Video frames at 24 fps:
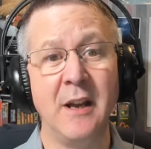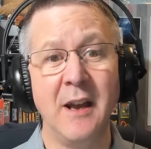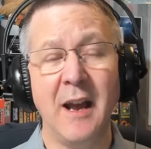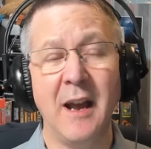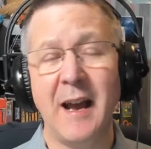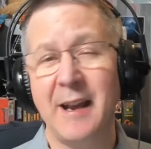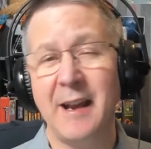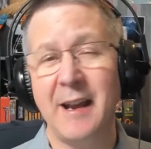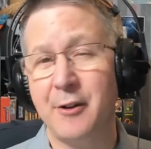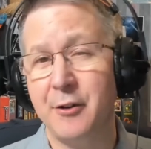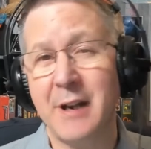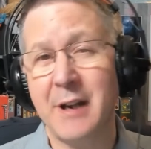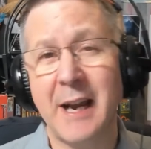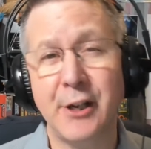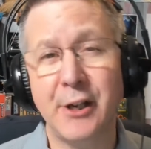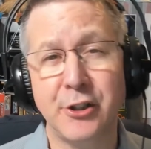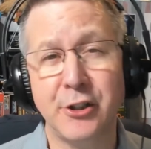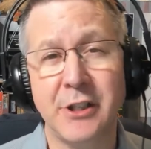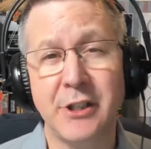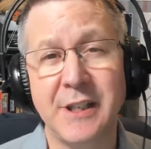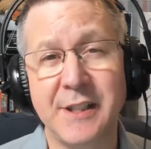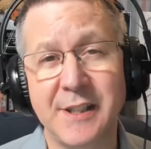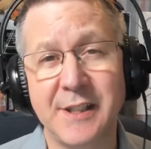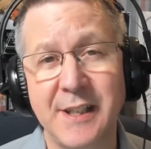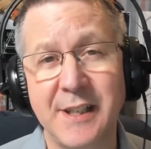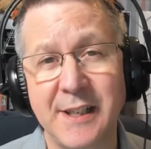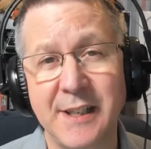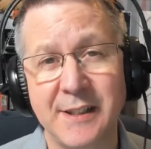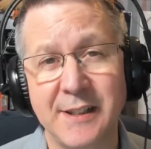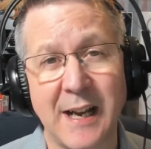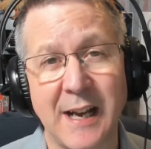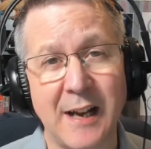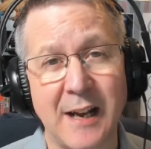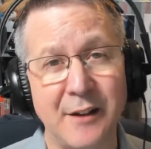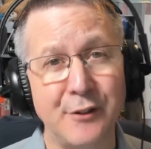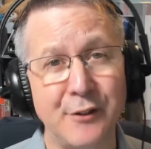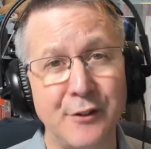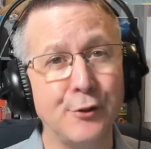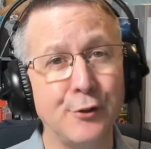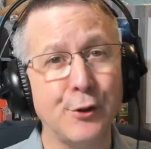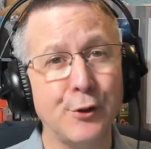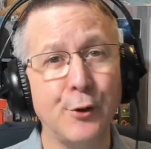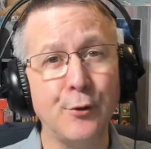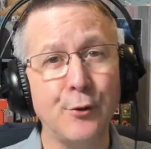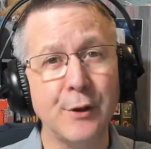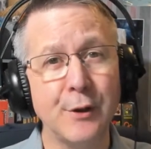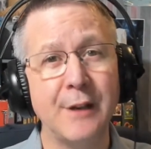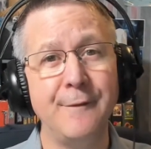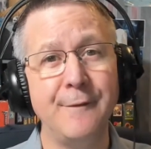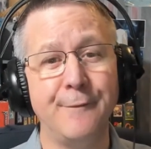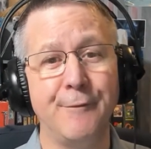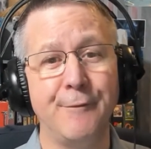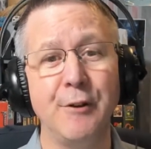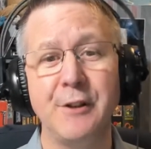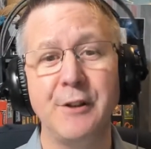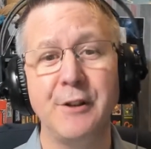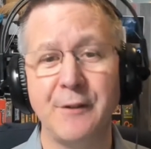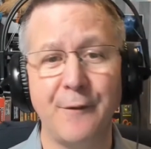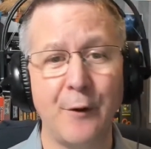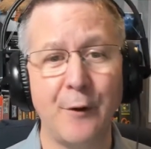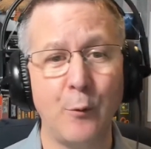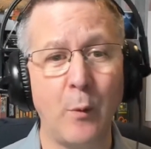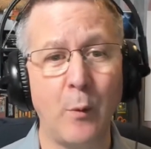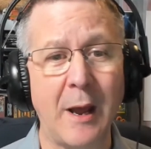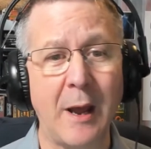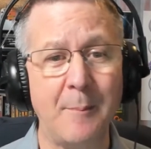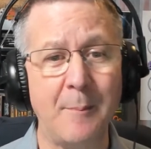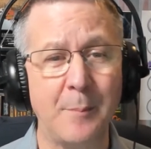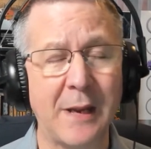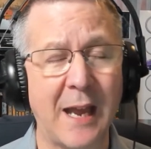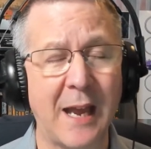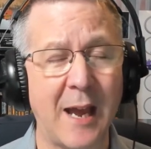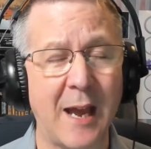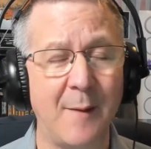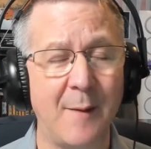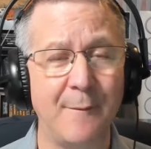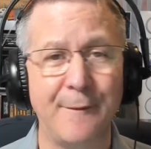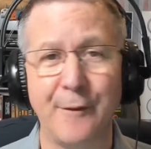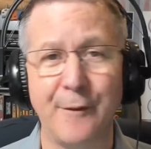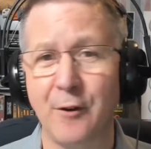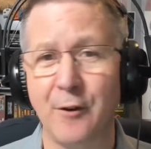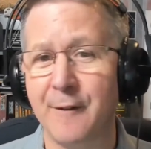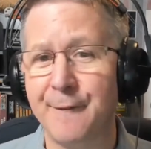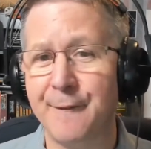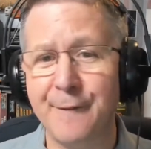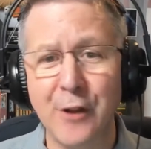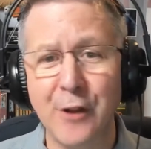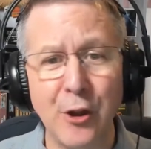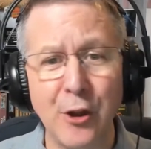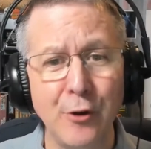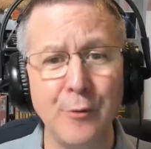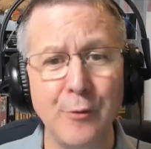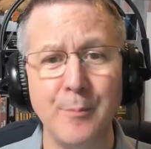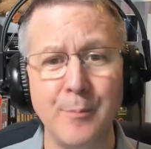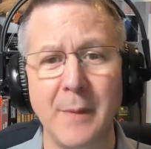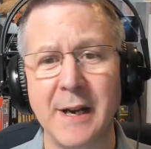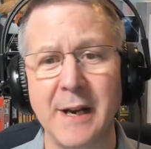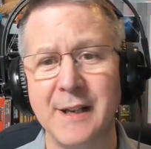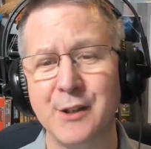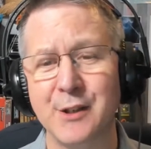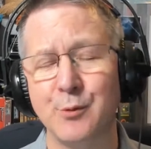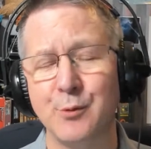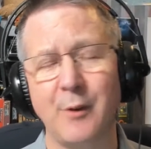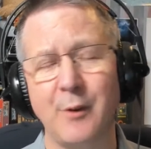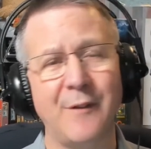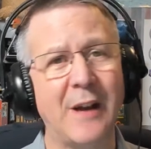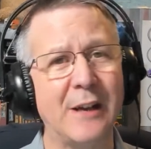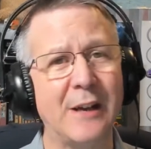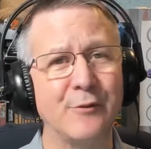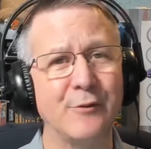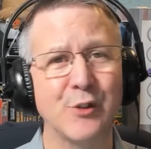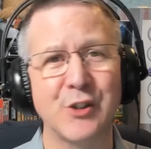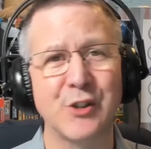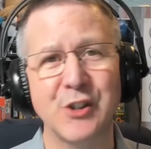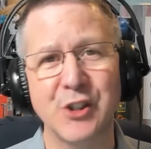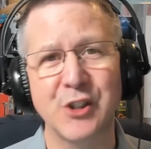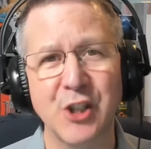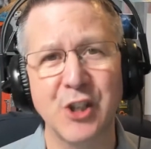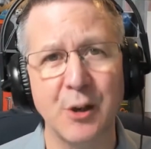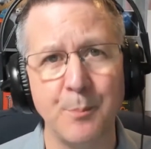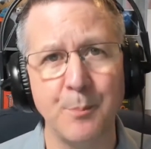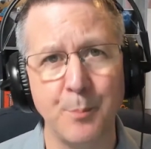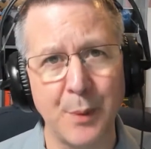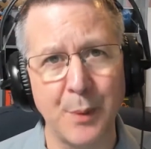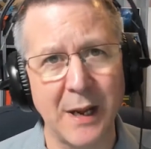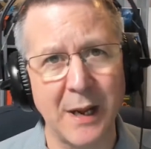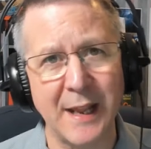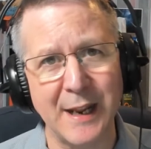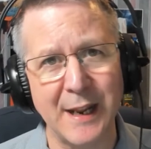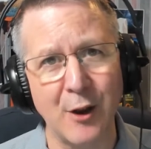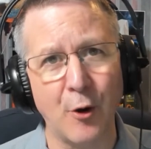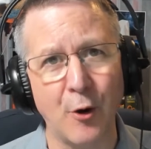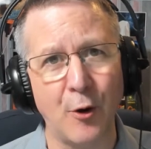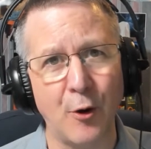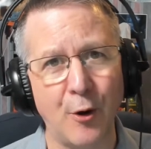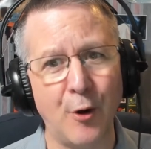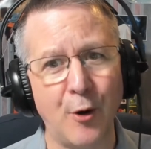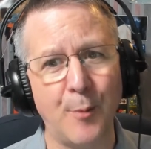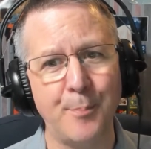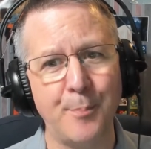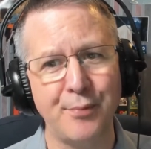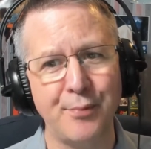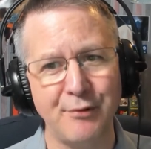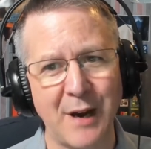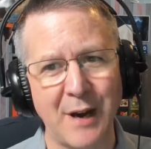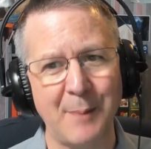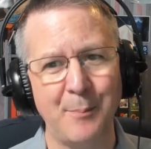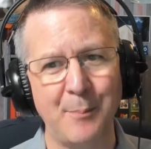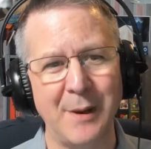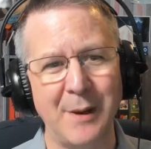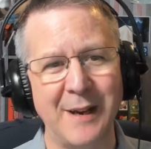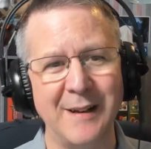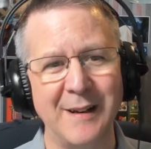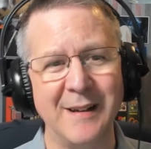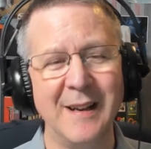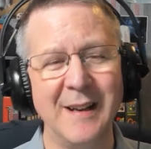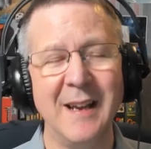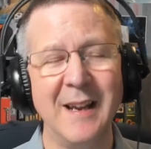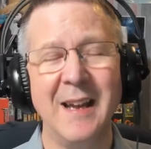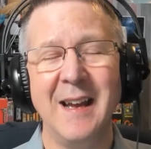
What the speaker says: I could actually sit down and talk in front of a webcam for a few minutes without stumbling or prepping.